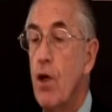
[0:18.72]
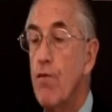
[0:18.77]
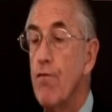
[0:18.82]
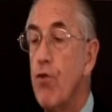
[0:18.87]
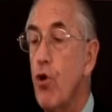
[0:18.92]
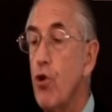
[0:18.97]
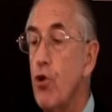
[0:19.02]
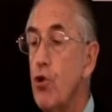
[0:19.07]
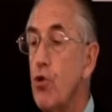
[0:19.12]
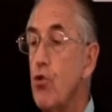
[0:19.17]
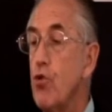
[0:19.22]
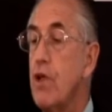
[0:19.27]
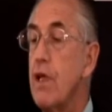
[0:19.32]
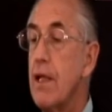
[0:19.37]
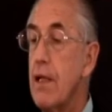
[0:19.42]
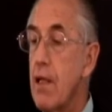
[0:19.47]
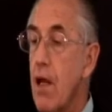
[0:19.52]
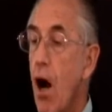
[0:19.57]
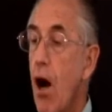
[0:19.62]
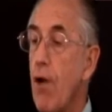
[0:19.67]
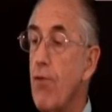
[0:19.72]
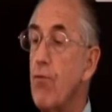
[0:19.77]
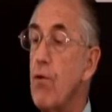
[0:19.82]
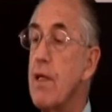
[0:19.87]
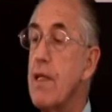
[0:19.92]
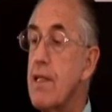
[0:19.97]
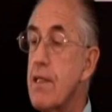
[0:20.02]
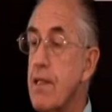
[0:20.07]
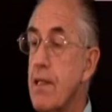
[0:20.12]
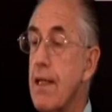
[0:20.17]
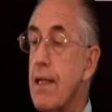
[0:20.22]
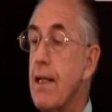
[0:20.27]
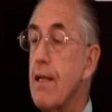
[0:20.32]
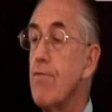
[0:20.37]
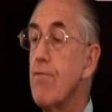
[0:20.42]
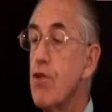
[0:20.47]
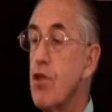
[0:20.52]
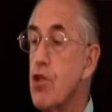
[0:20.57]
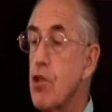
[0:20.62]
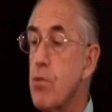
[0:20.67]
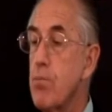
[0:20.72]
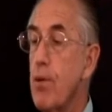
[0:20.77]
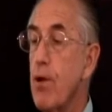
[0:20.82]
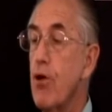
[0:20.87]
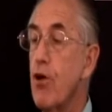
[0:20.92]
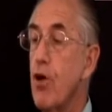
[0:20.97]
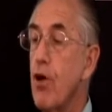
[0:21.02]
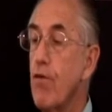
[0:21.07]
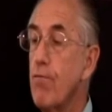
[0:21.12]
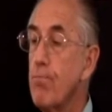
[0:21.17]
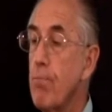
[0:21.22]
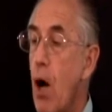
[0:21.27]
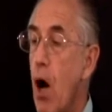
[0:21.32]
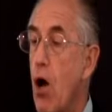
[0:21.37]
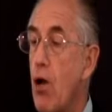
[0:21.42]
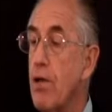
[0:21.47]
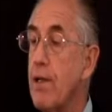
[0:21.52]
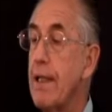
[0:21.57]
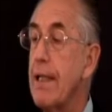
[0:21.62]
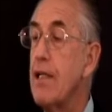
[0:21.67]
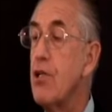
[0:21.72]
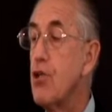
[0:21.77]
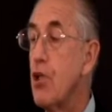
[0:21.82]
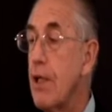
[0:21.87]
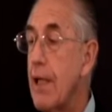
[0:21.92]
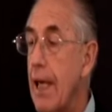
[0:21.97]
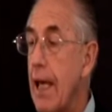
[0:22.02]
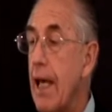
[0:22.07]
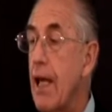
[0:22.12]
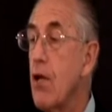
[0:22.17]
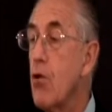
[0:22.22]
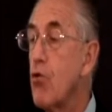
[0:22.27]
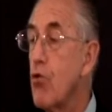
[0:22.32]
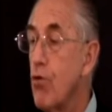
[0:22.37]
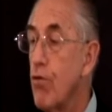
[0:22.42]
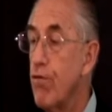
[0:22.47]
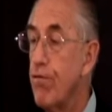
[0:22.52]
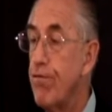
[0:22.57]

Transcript: For you did not receive the spirit of bondage again to